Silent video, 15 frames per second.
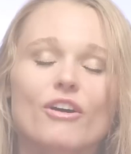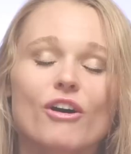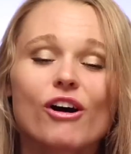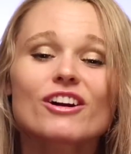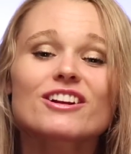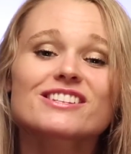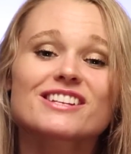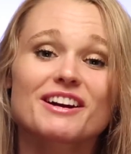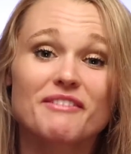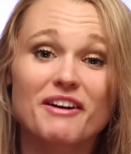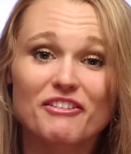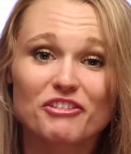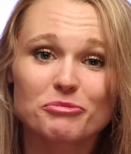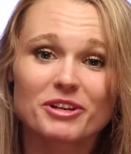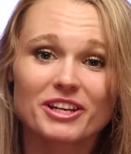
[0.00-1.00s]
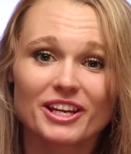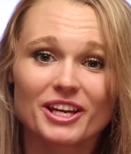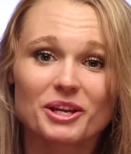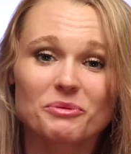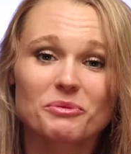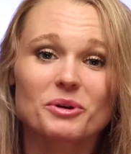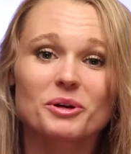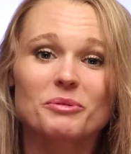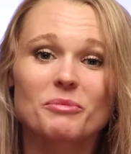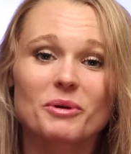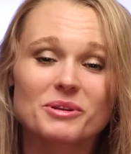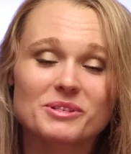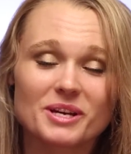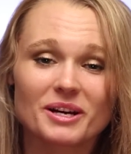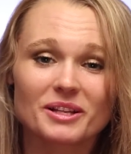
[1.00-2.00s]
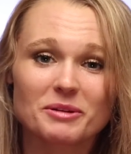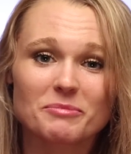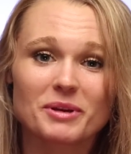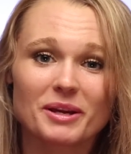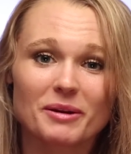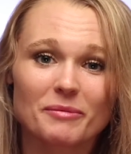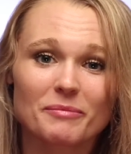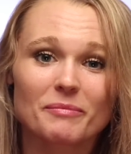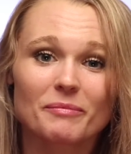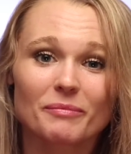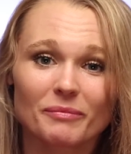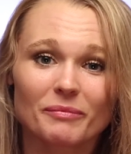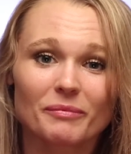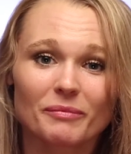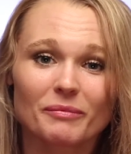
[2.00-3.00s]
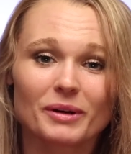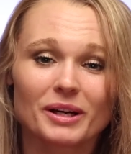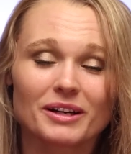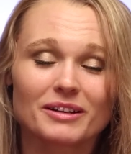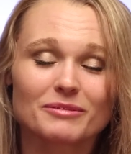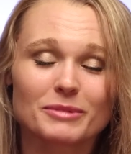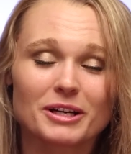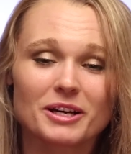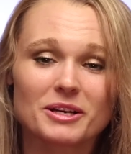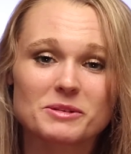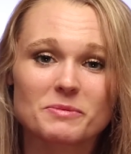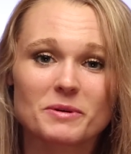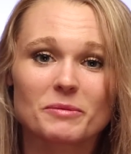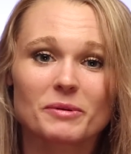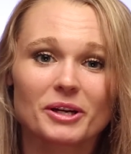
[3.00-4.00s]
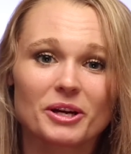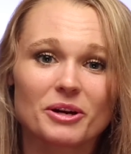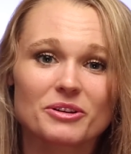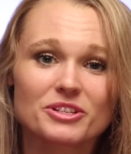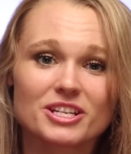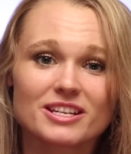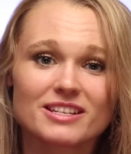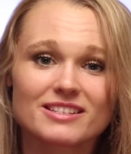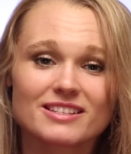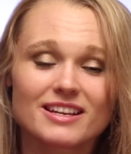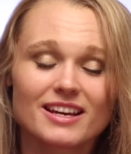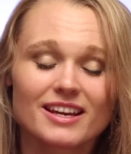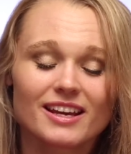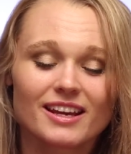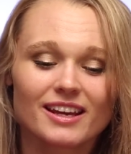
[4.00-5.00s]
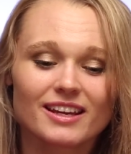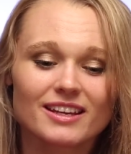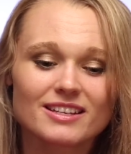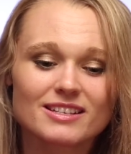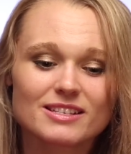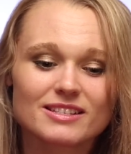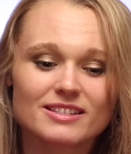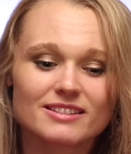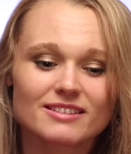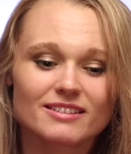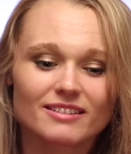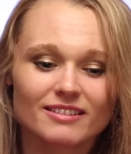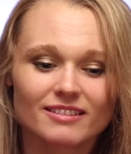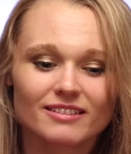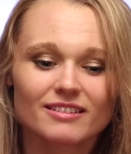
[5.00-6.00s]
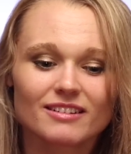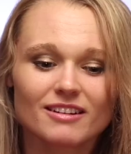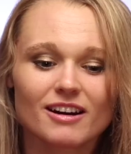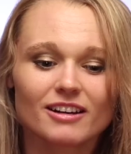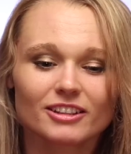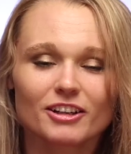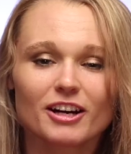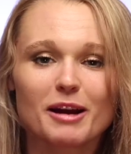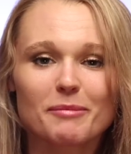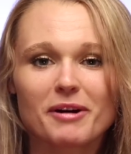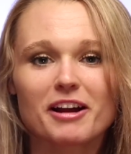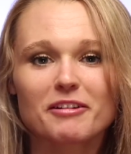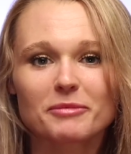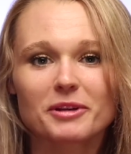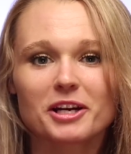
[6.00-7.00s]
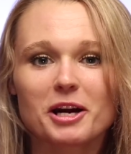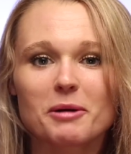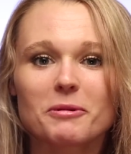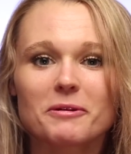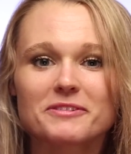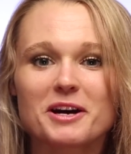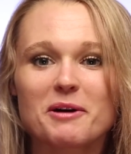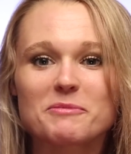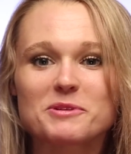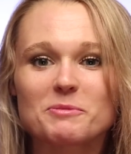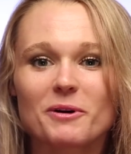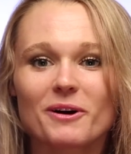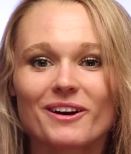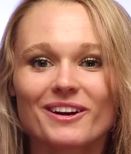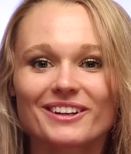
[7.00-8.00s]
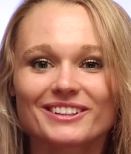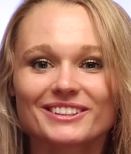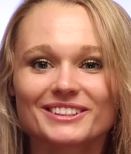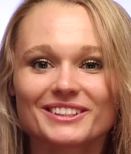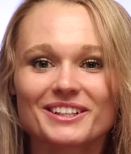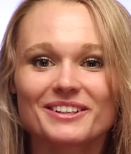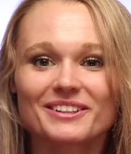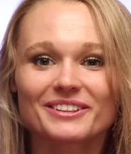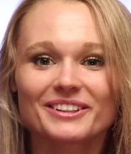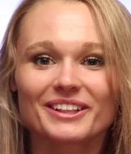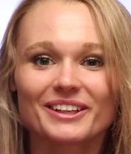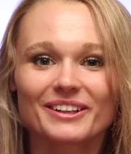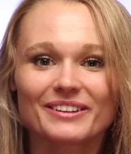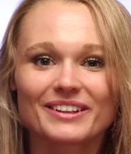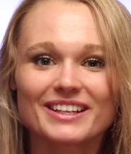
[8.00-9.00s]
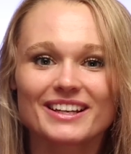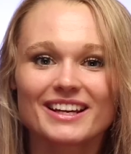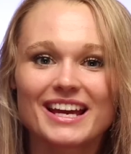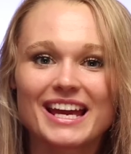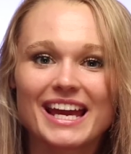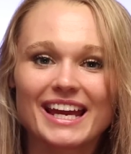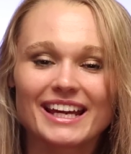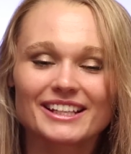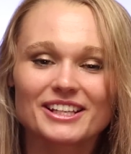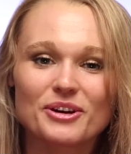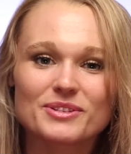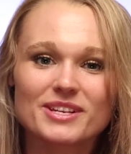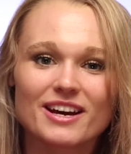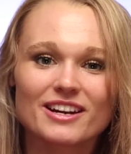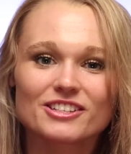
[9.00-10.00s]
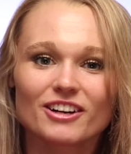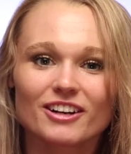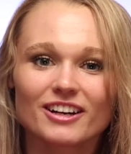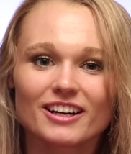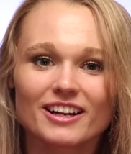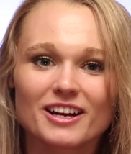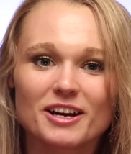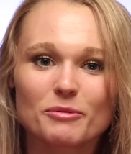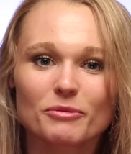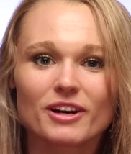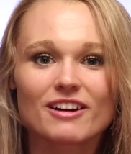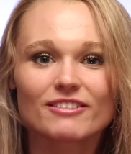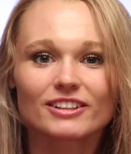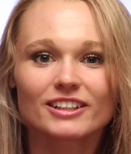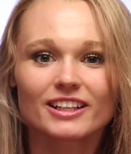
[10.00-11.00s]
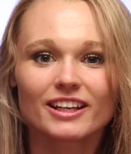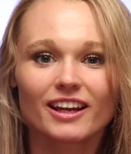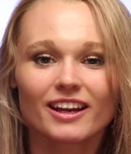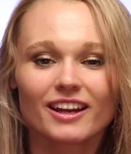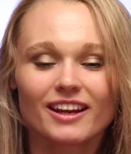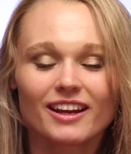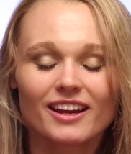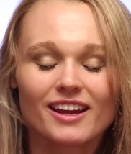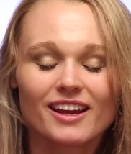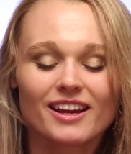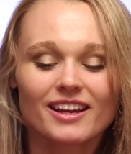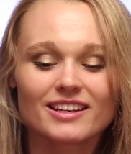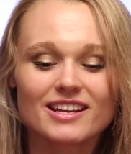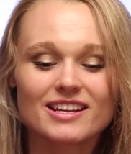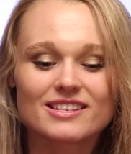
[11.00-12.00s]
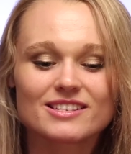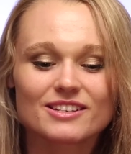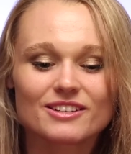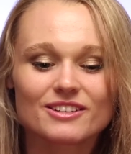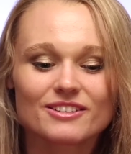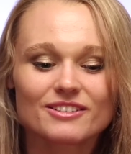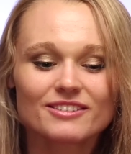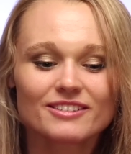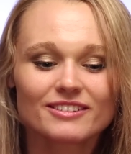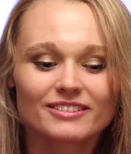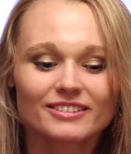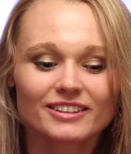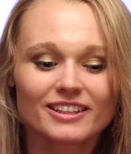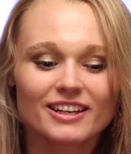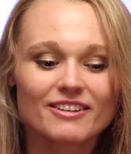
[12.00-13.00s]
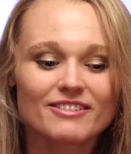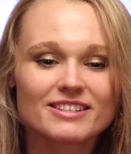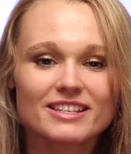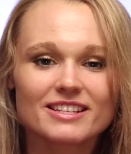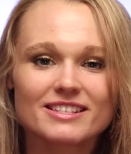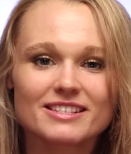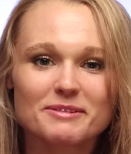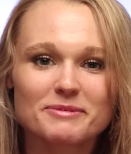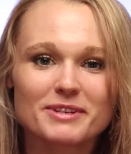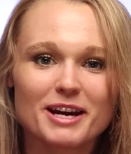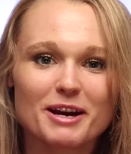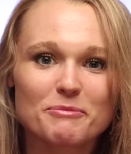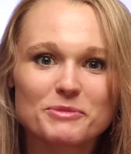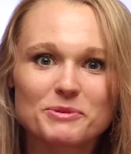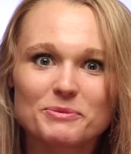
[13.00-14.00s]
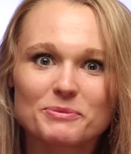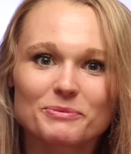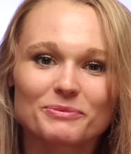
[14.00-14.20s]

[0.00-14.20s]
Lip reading: The hardest that I've ever been hit would most likely be my husband, my coach. He's knocked the crap out of me a couple of times sparring, so, you know, he knows how to turn it up whenever he needs to. You know, and sometimes